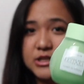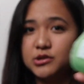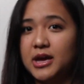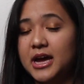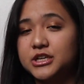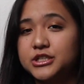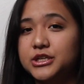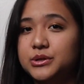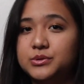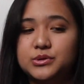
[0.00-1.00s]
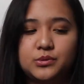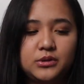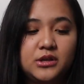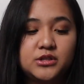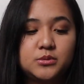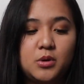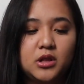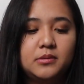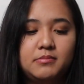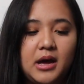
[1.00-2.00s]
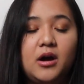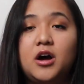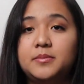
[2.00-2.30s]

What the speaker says: so I actually used only a small amount